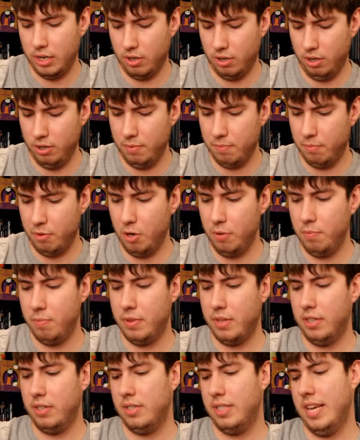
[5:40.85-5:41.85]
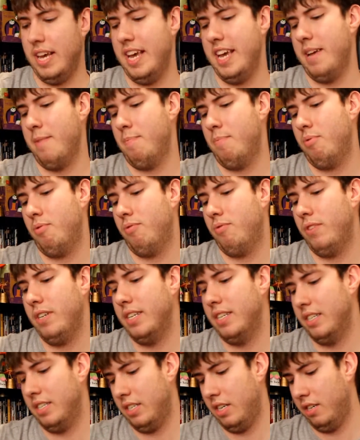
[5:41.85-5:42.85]
Oh, nope, there's a
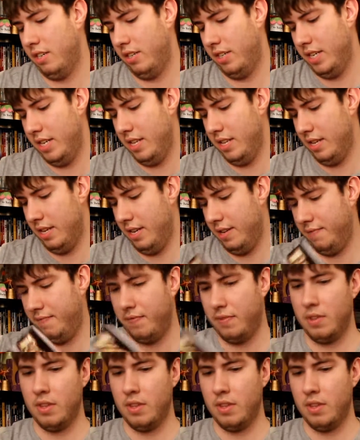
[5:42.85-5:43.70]
print underneath it.